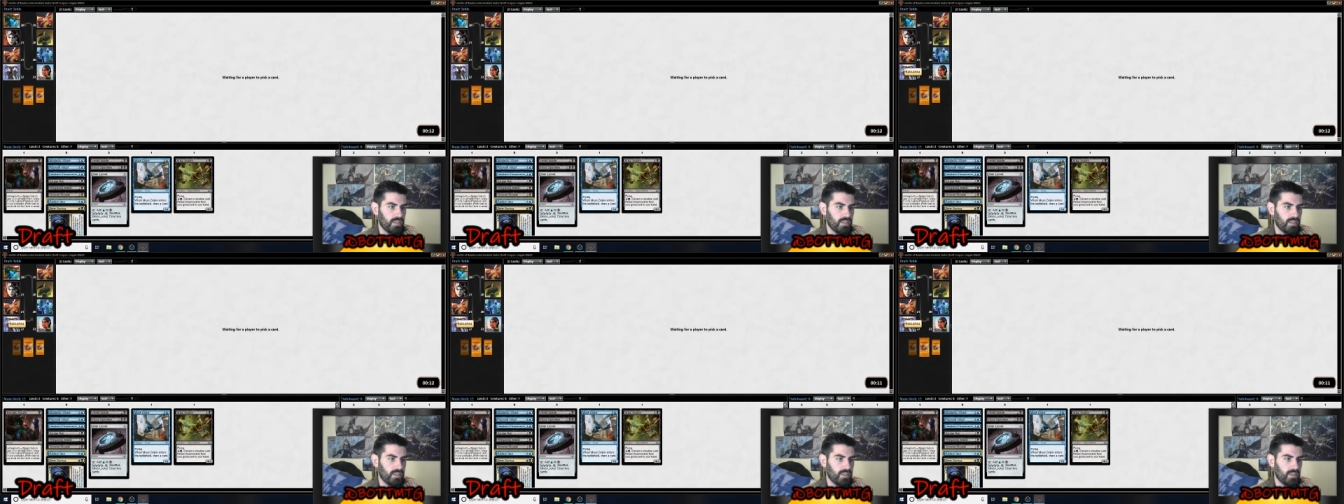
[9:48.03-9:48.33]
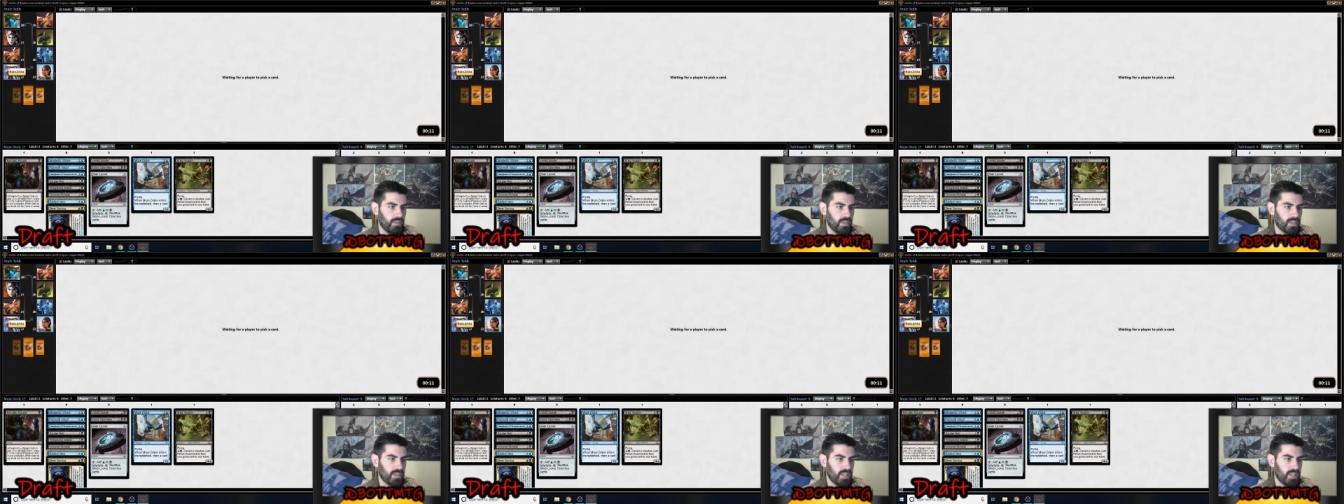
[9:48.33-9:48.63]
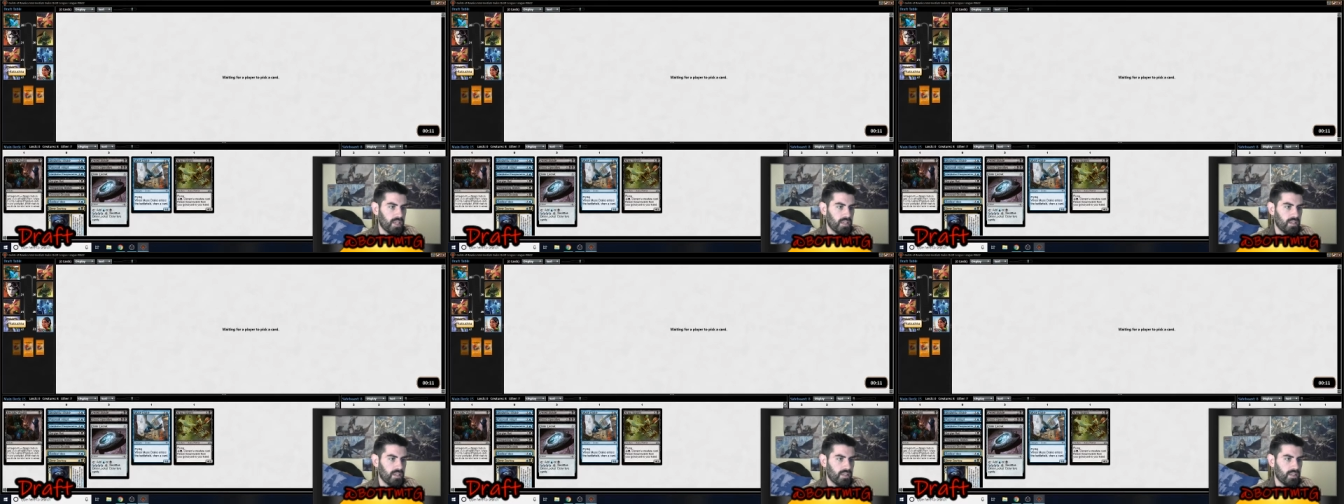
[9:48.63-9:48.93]
What's
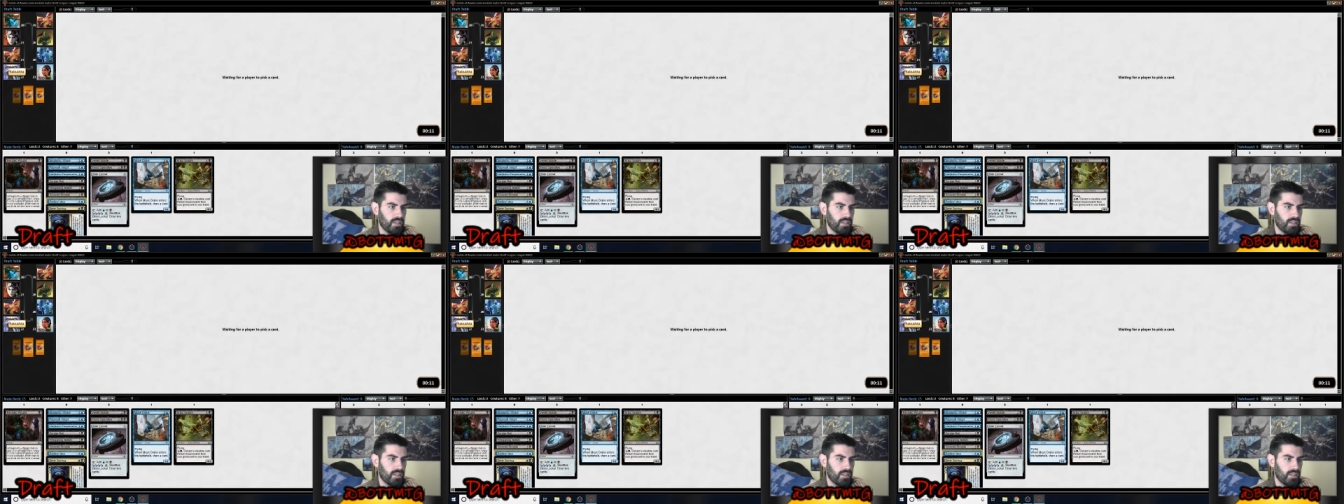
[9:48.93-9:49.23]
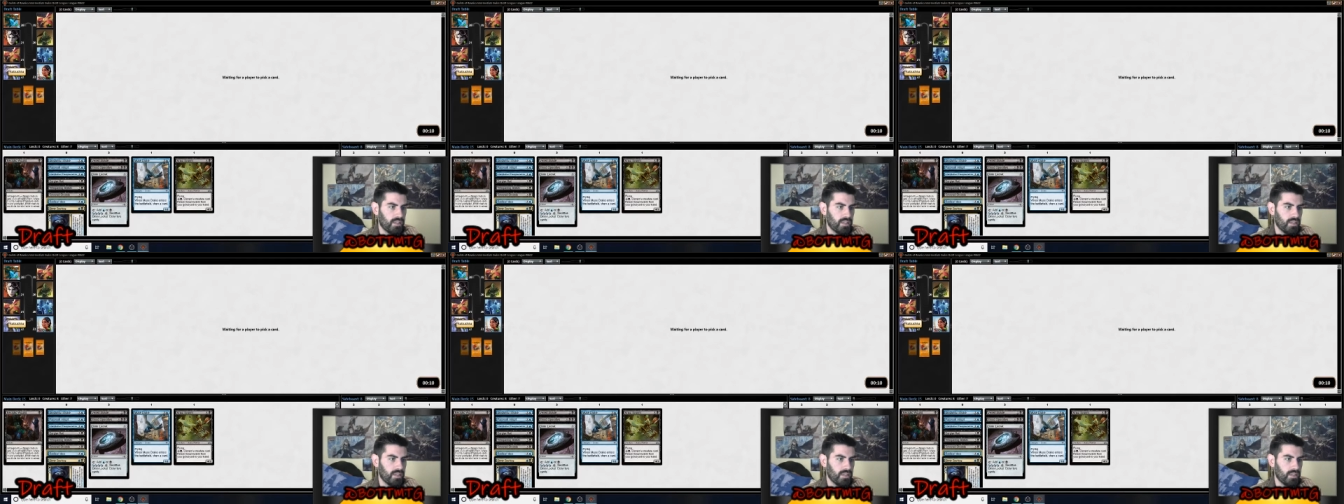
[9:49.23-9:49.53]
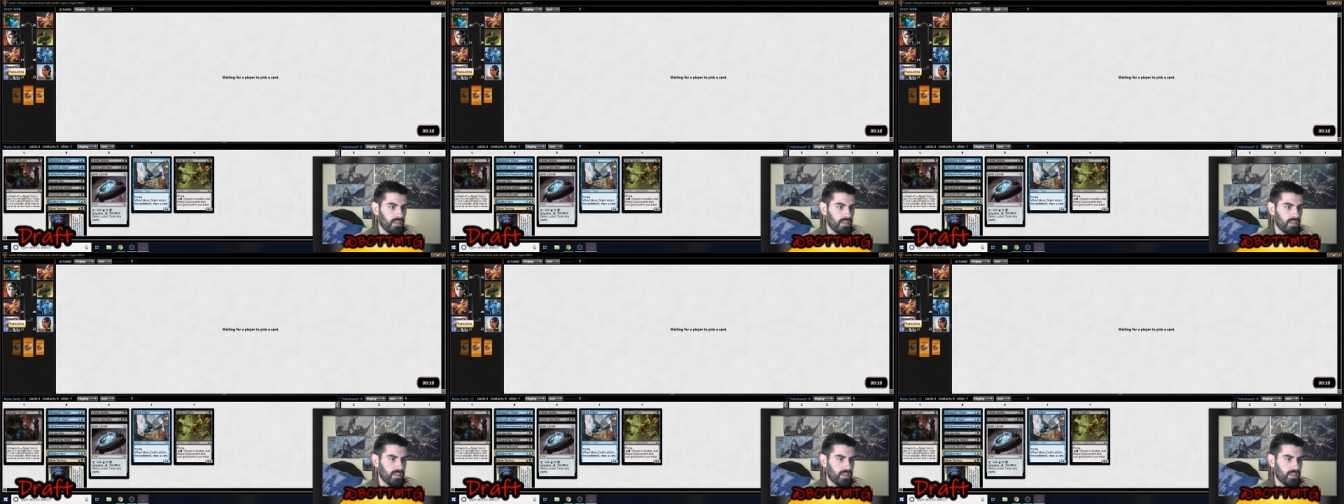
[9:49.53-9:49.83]
that?
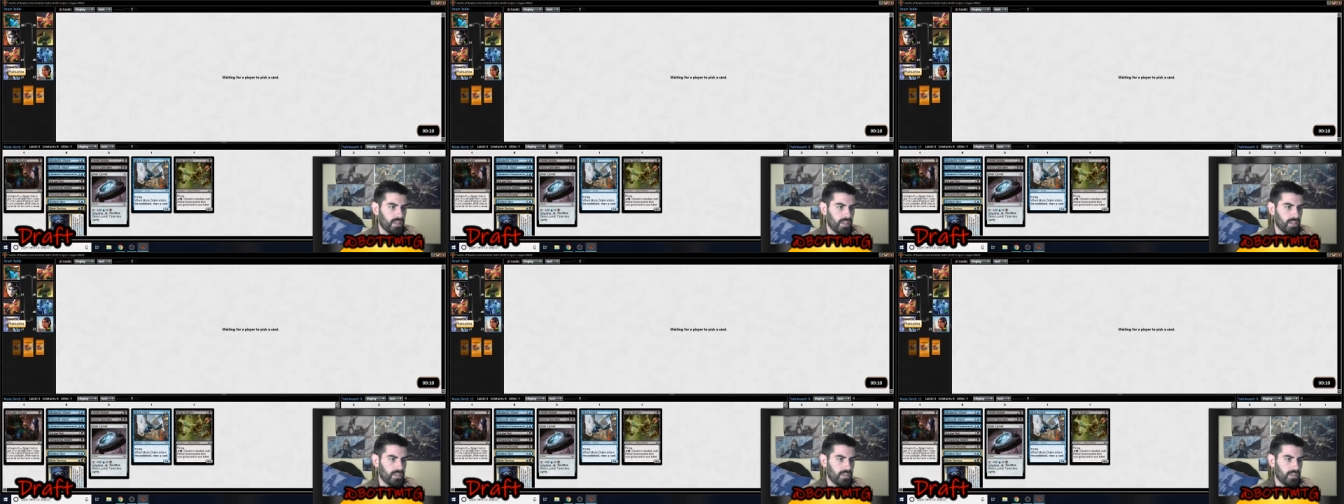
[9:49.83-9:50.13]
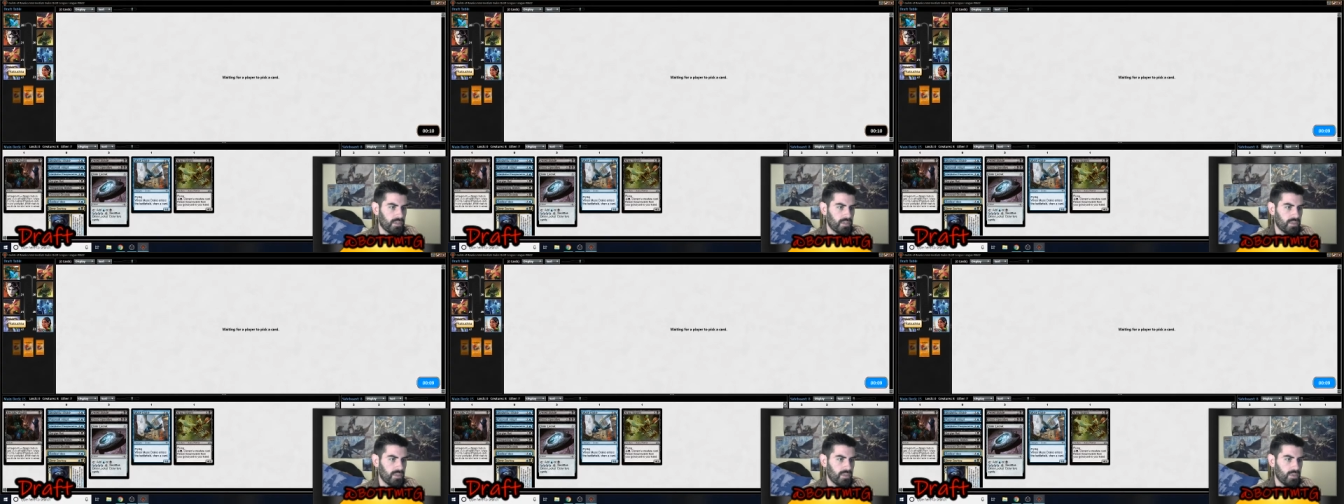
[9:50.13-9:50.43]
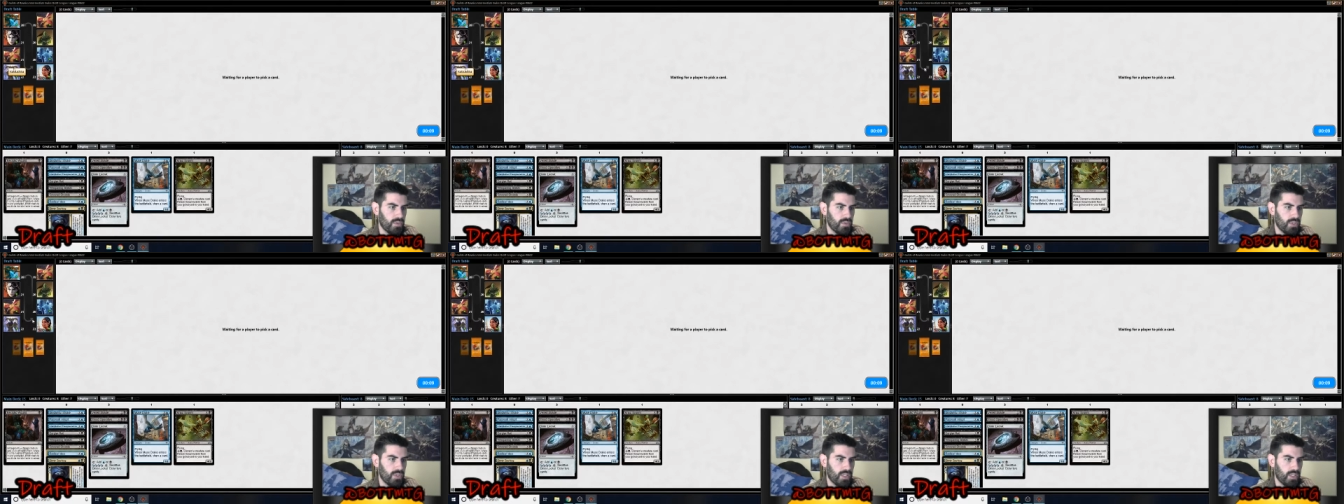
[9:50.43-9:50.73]

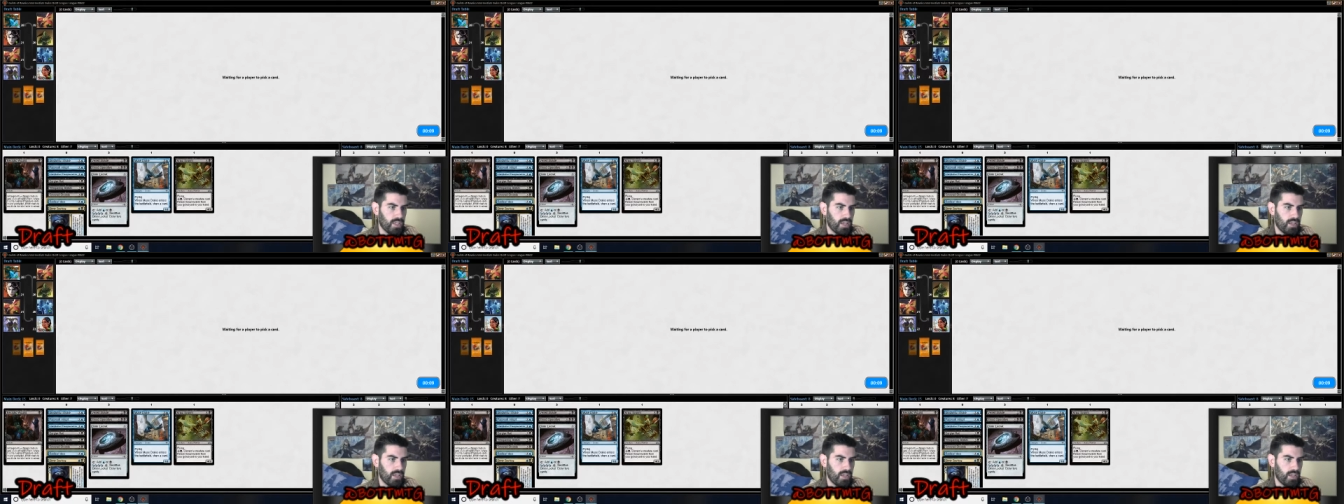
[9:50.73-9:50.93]
Katsushika.